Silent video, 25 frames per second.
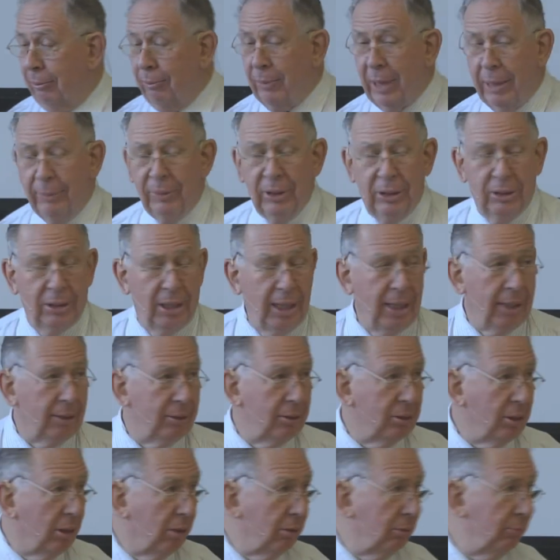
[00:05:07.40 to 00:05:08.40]
Mum and
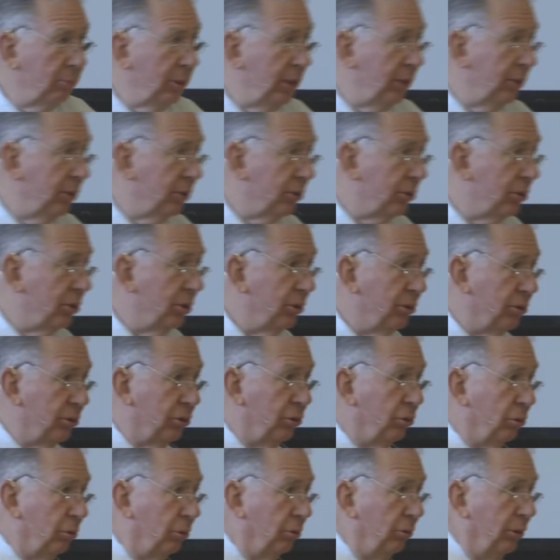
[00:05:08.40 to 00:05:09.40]
Dad told me this
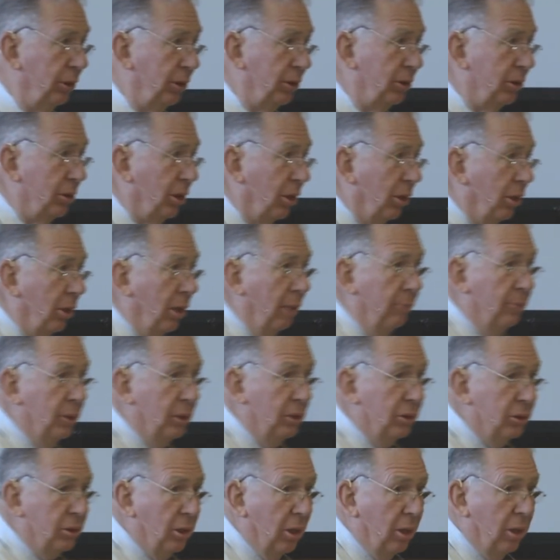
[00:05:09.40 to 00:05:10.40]
story time
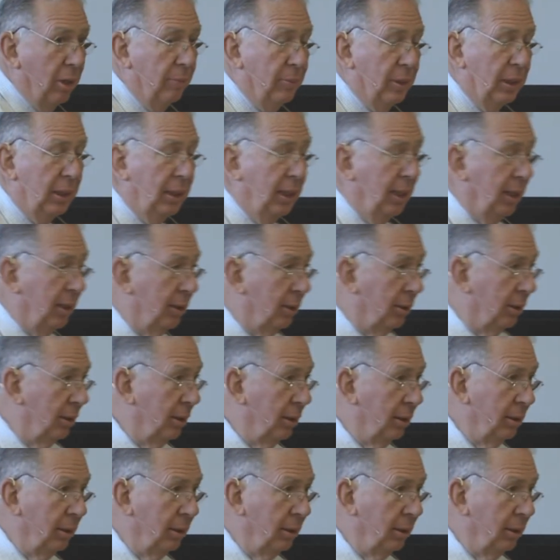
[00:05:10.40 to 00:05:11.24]
and time again.